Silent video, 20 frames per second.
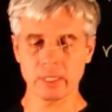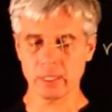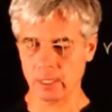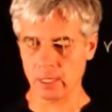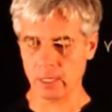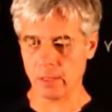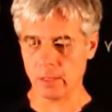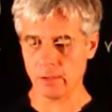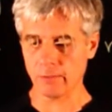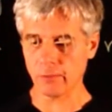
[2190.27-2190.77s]

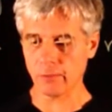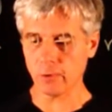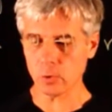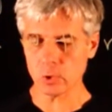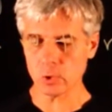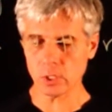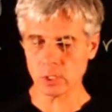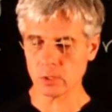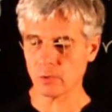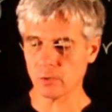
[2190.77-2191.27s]
and the first
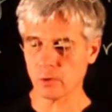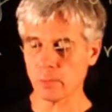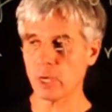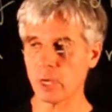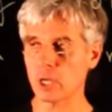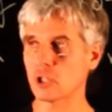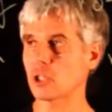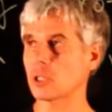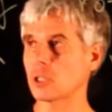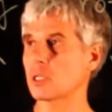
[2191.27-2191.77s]

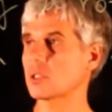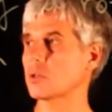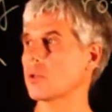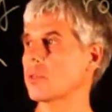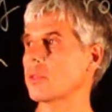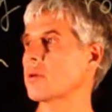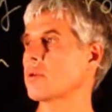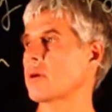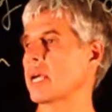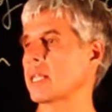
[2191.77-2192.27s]
transformation is on
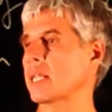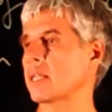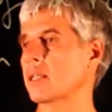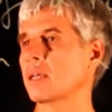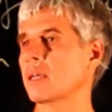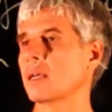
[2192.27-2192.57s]
the right.